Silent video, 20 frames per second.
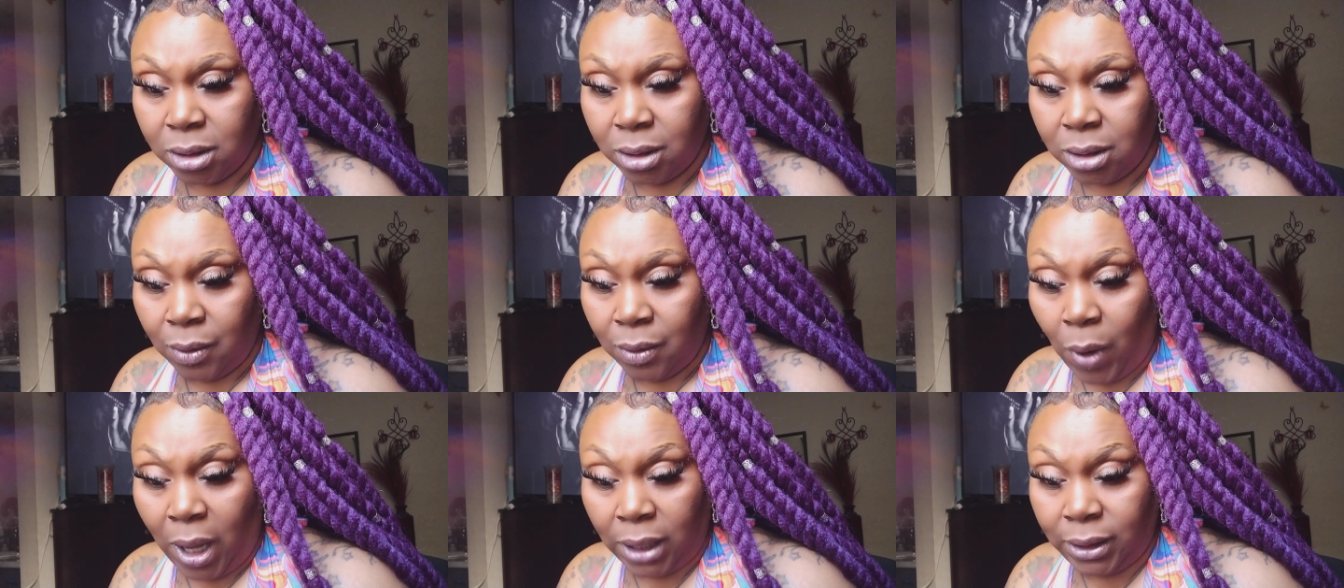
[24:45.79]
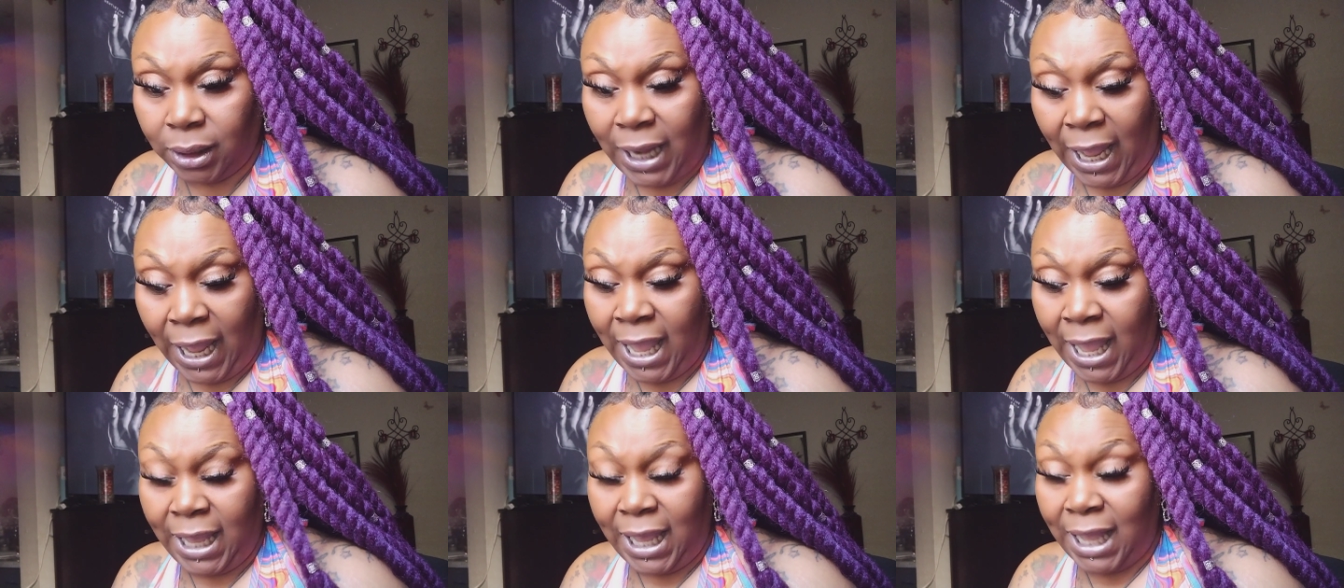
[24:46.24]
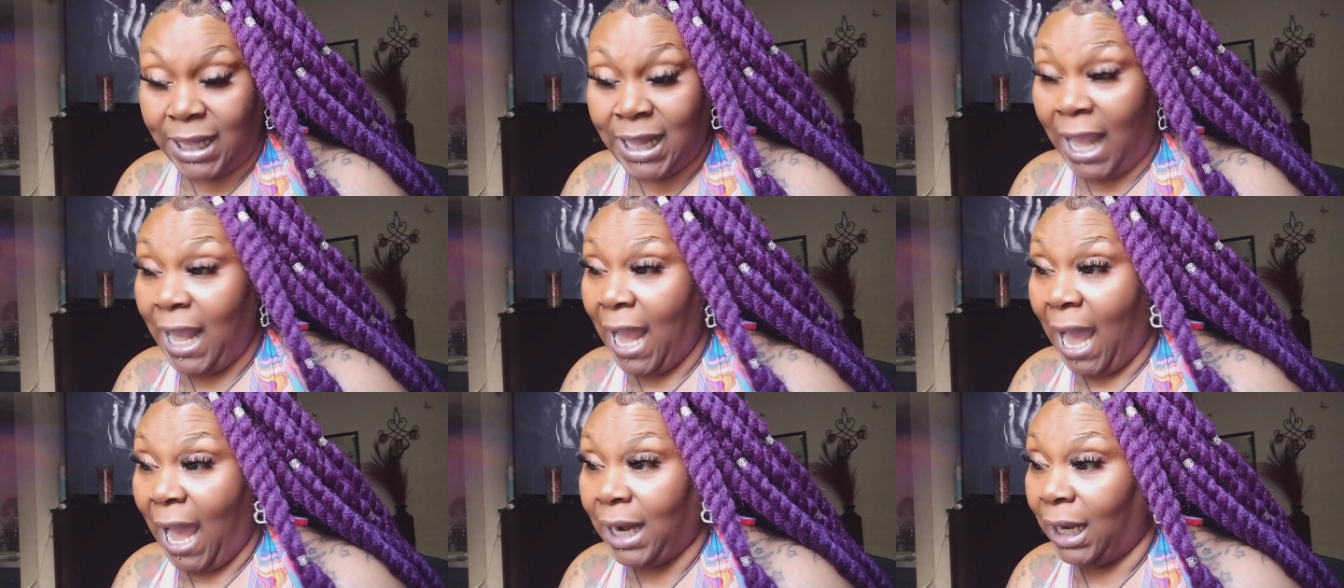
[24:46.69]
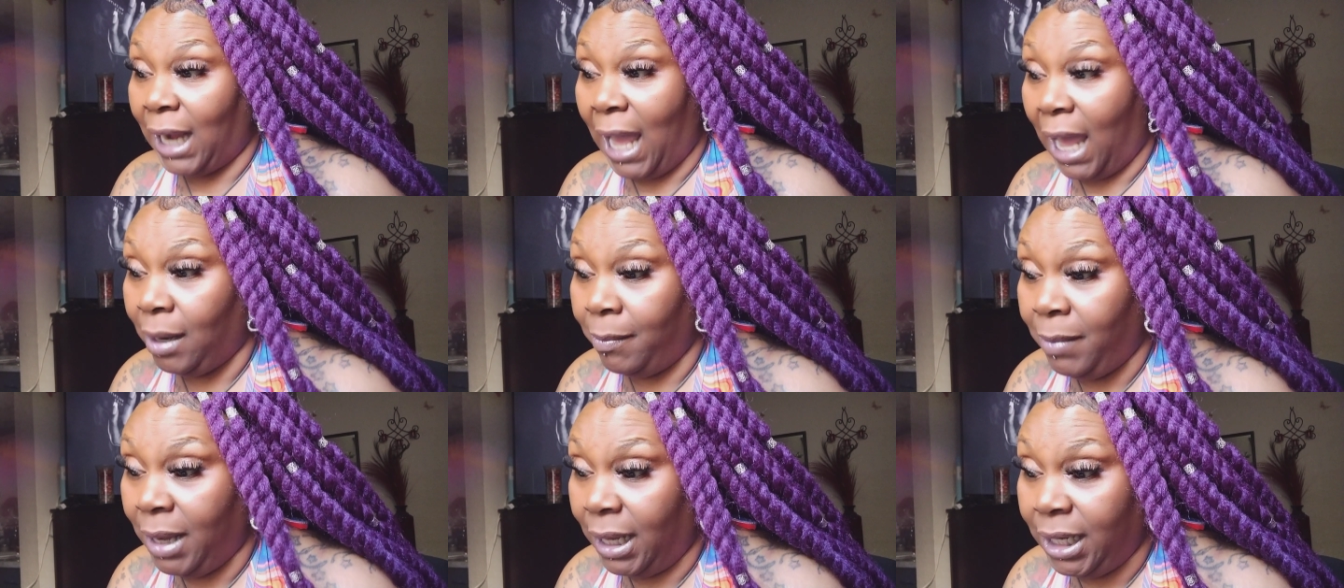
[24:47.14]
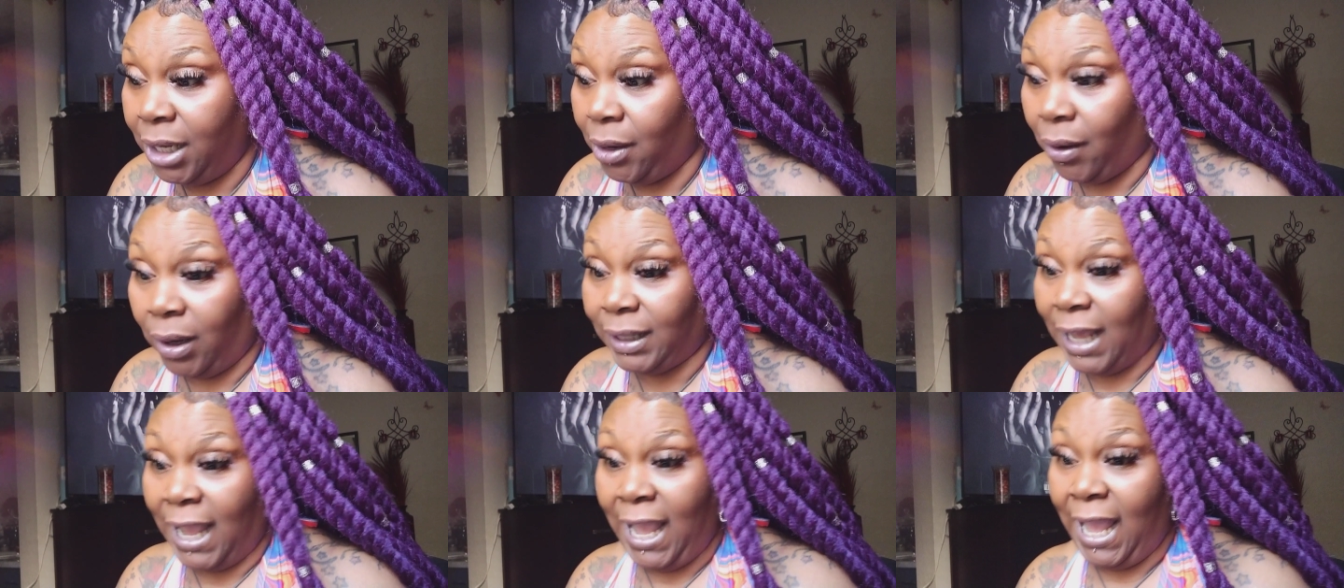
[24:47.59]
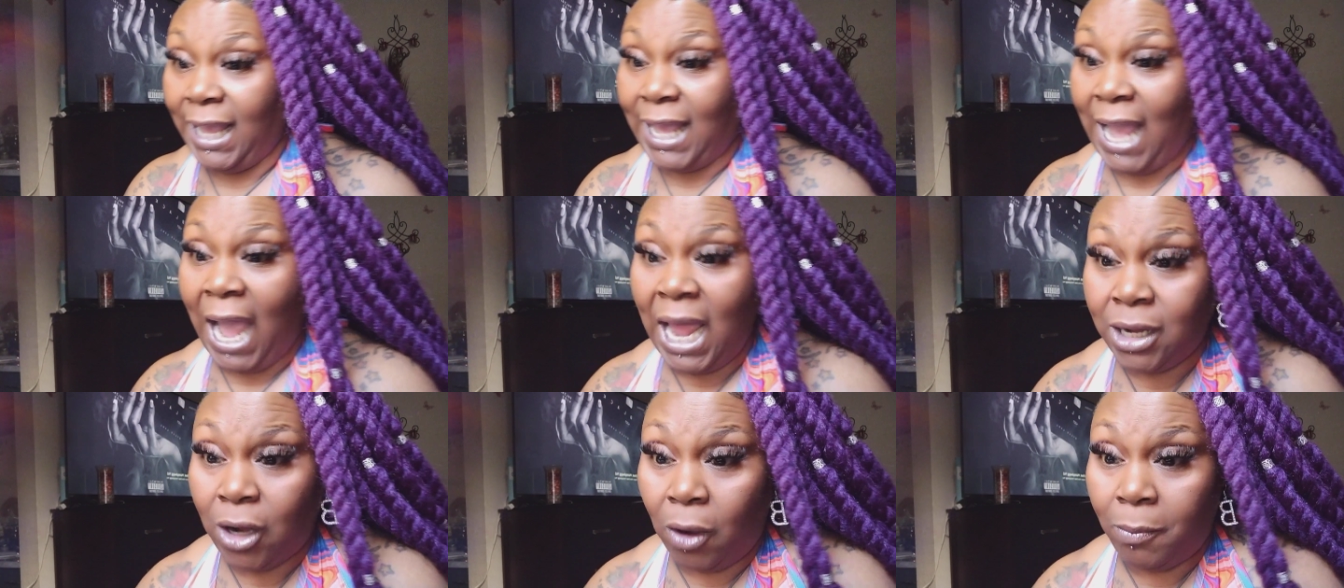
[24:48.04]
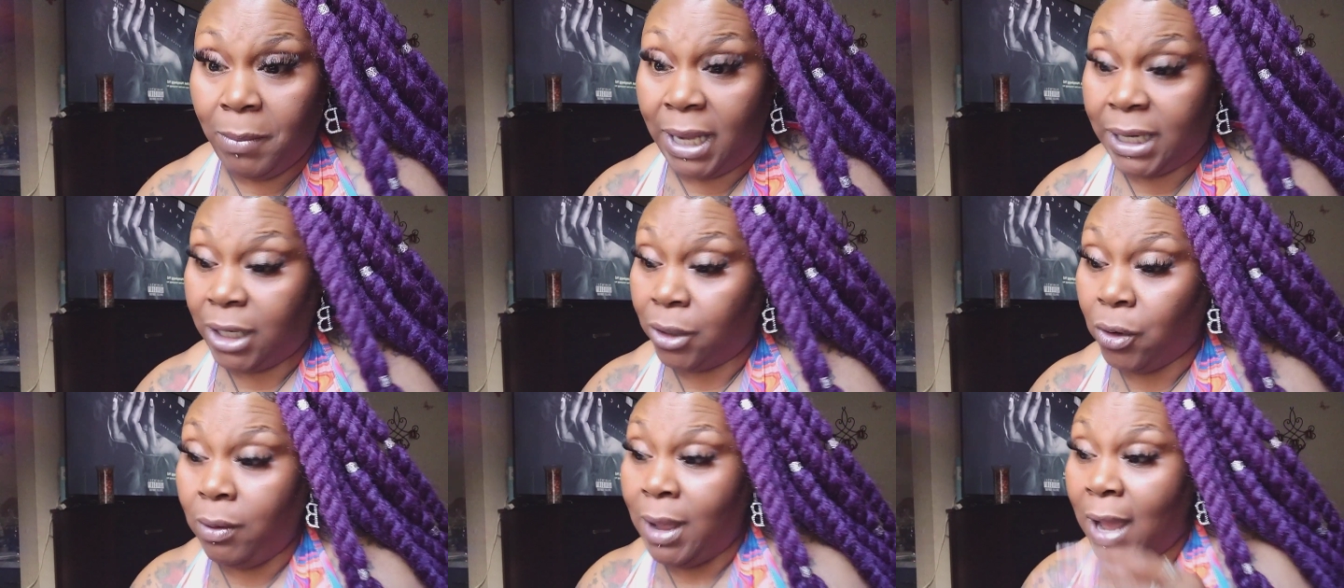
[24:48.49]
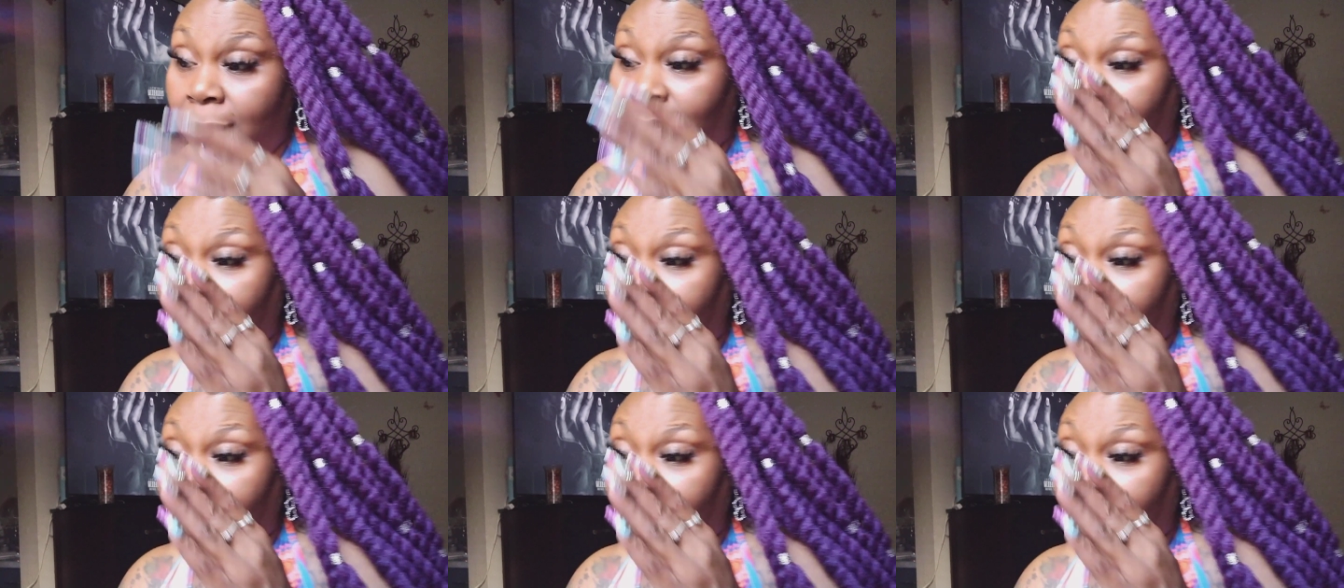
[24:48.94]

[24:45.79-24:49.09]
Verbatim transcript: whether they ain't they got a lot of money or they ain't got no money. Whoever